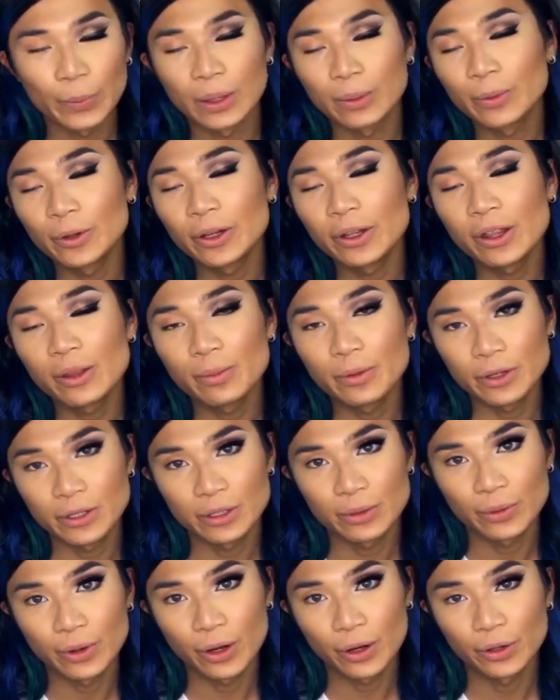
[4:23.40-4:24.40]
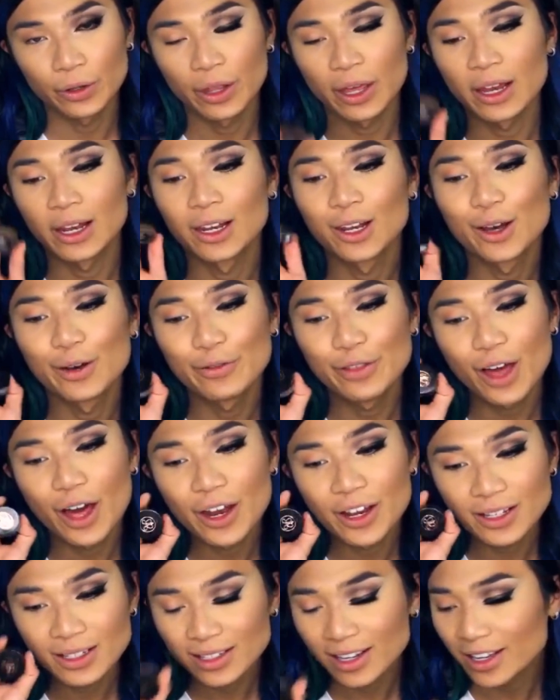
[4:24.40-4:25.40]
People in the beauty world, they love the
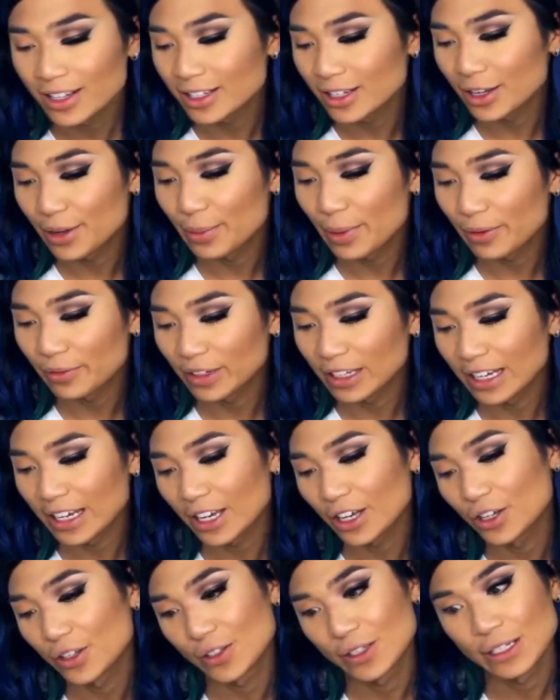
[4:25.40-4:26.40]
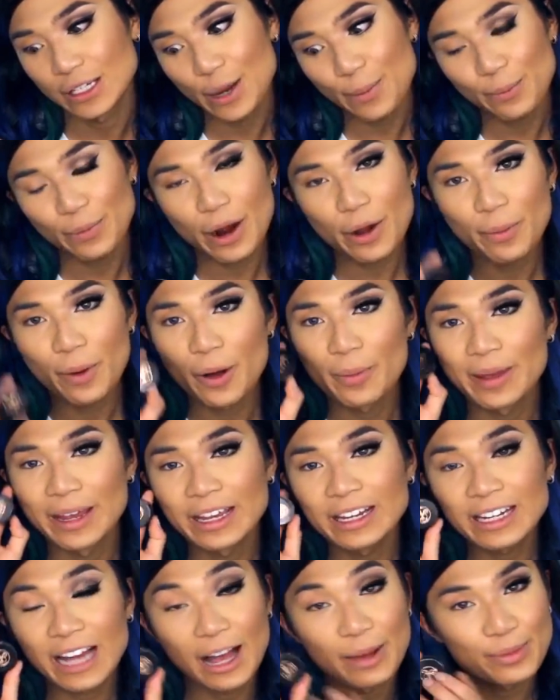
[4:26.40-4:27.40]
Anastasia Beverly Hills Dip Brow
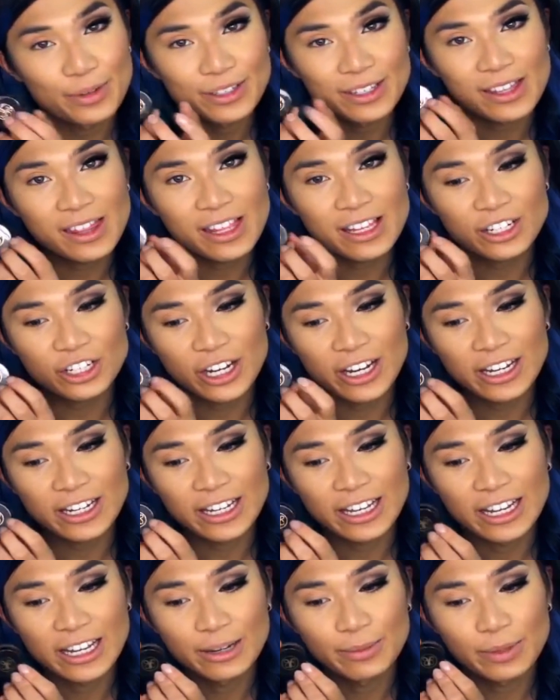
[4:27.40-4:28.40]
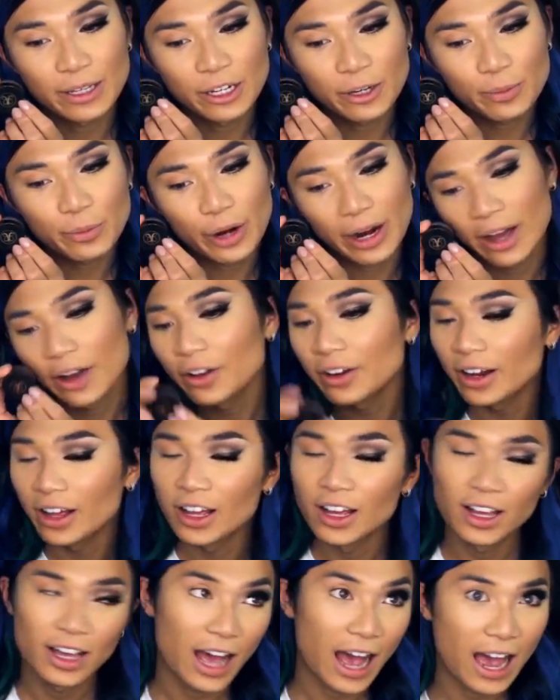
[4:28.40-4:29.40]
Pomade. I'm using the shade in medium
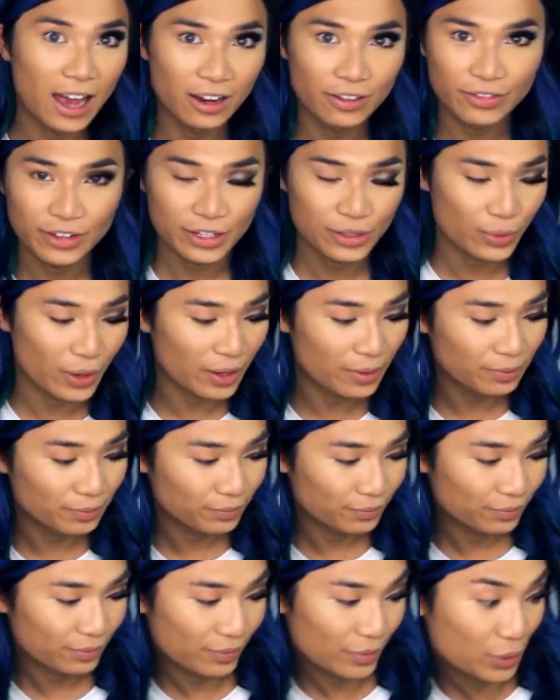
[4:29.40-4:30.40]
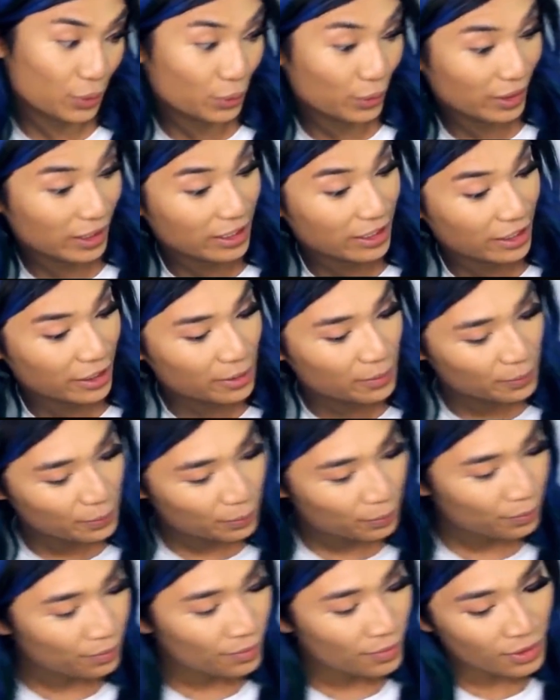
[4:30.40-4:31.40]
brown. I love it as well. It's really good.
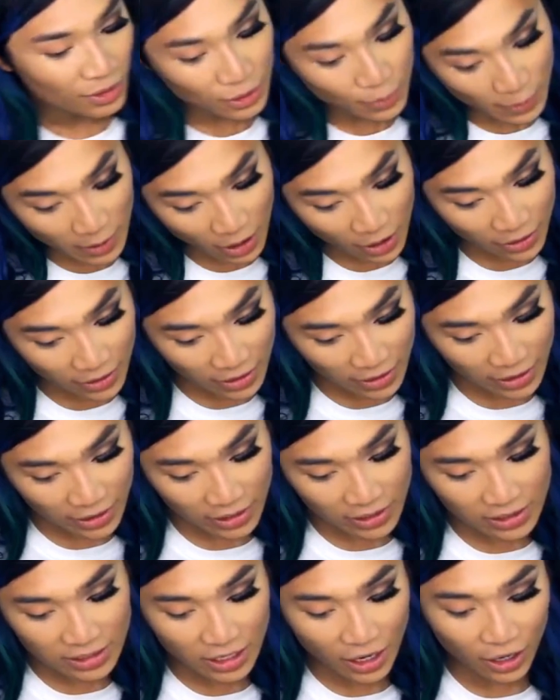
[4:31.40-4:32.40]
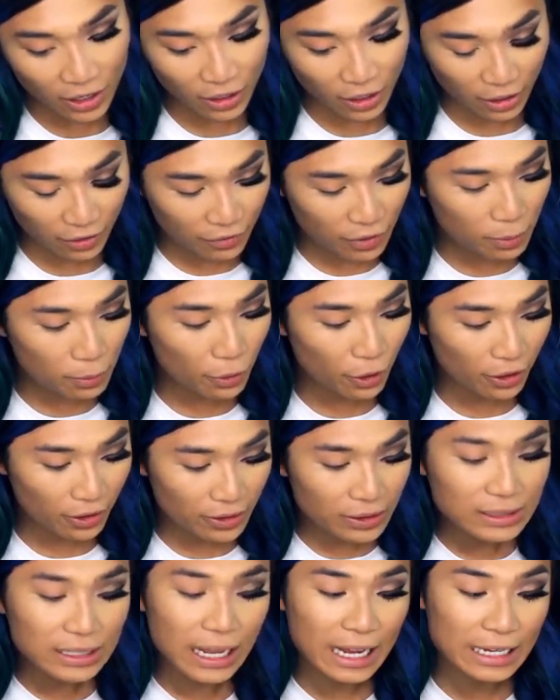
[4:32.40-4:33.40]
To be honest, a lot of the
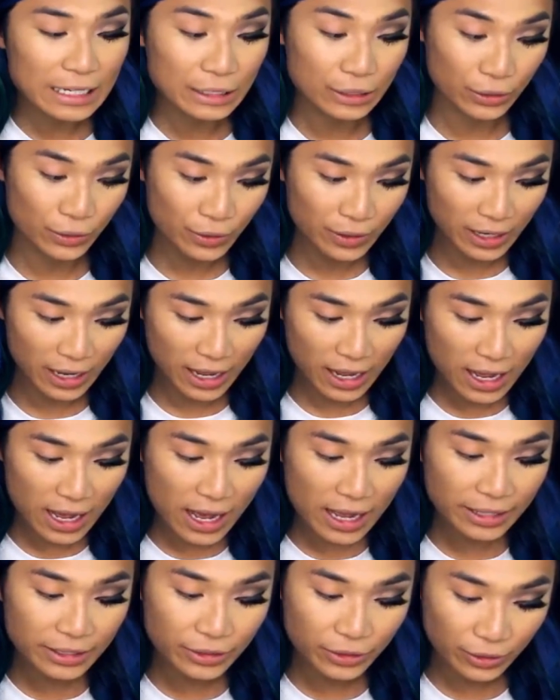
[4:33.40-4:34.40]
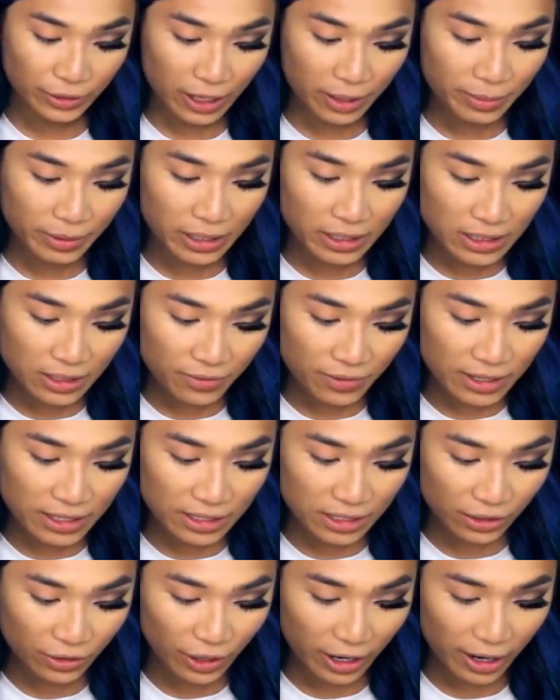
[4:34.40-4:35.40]
products that I do get because of
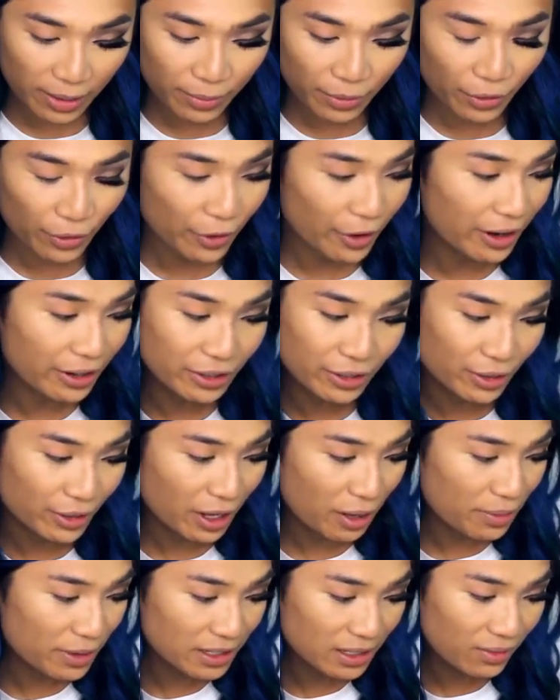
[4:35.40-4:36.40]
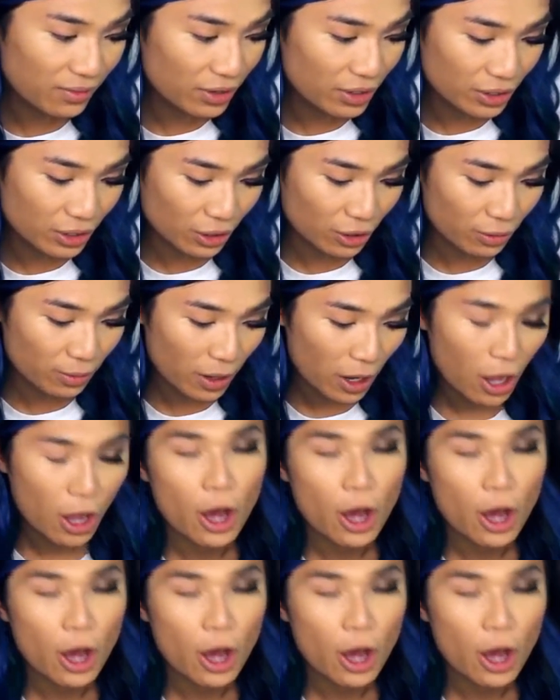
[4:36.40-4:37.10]
Instagram or I do get because of YouTube.